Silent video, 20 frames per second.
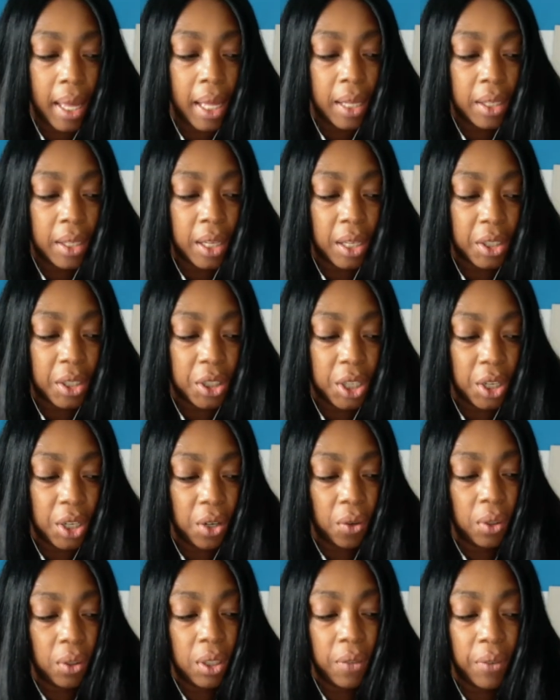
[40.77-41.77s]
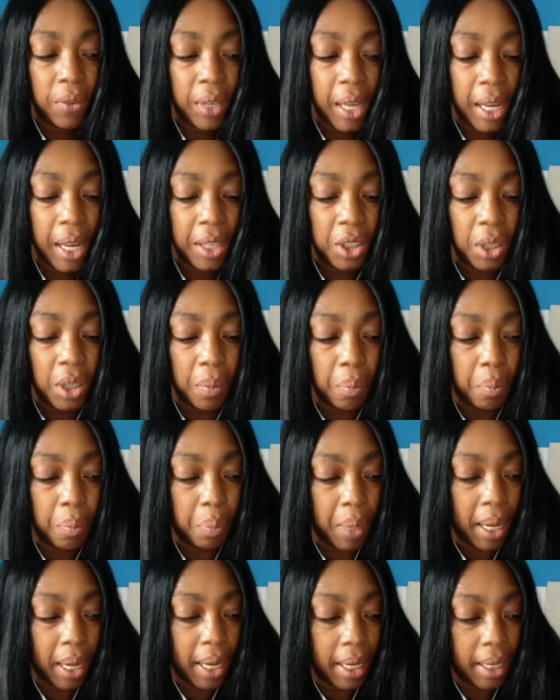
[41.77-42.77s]
touch the notification
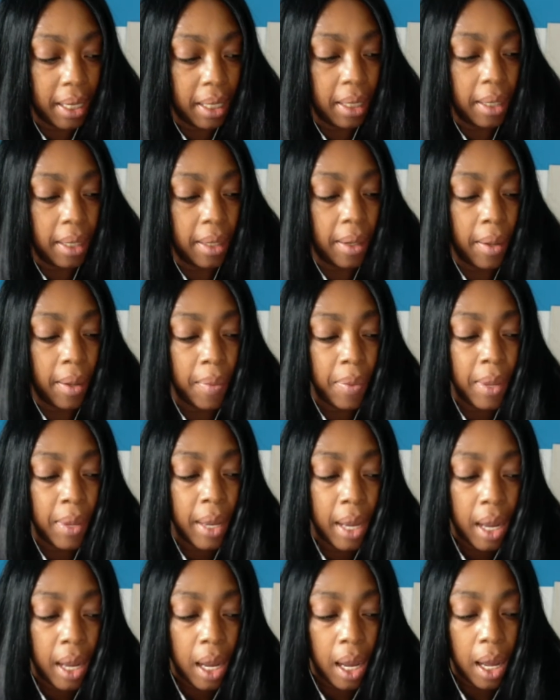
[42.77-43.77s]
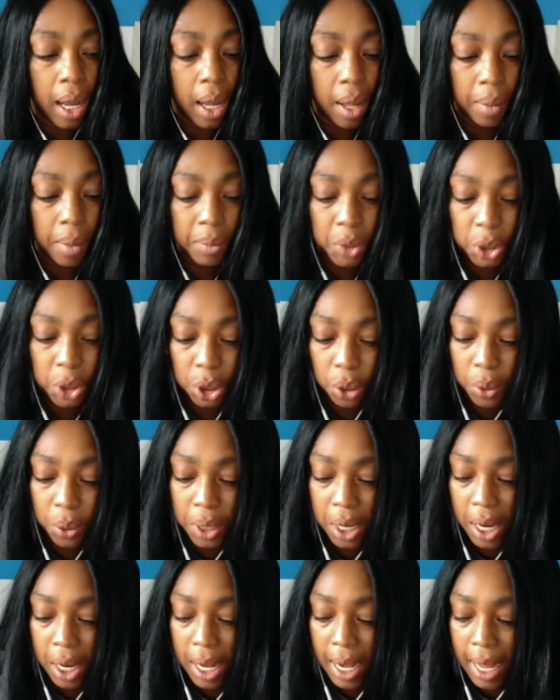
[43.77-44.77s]
button. Show
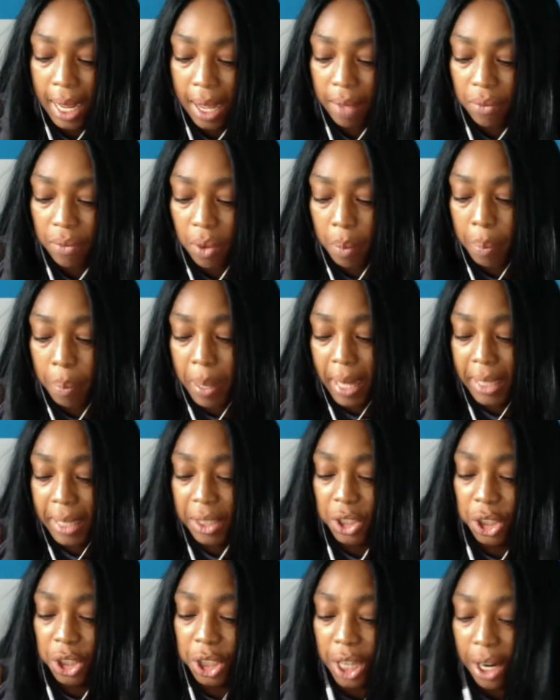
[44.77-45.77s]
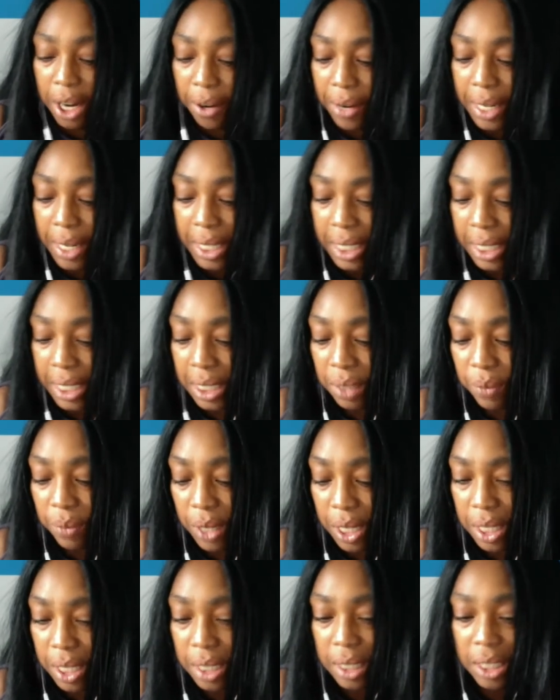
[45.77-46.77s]
your love by sharing these
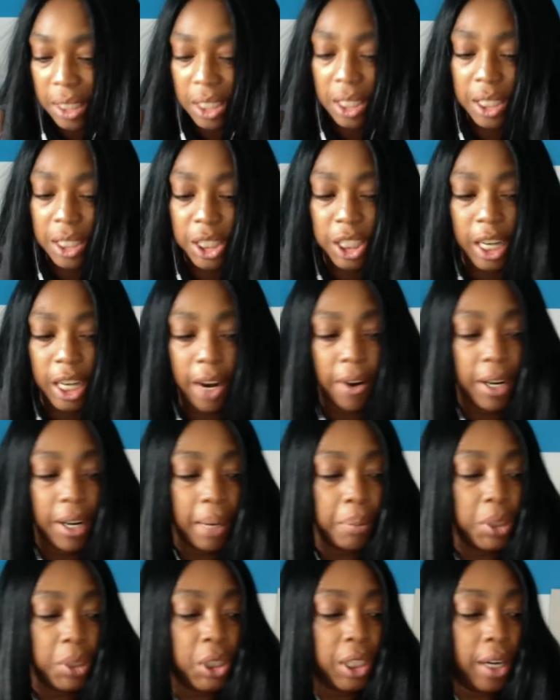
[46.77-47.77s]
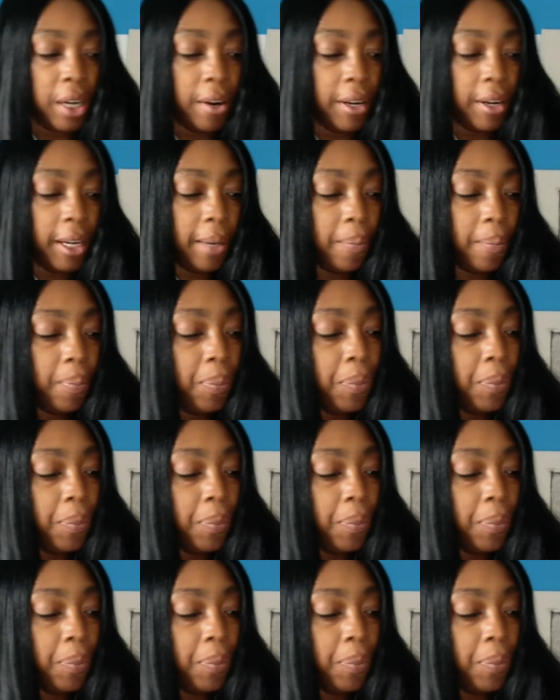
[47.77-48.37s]
videos. Just share them.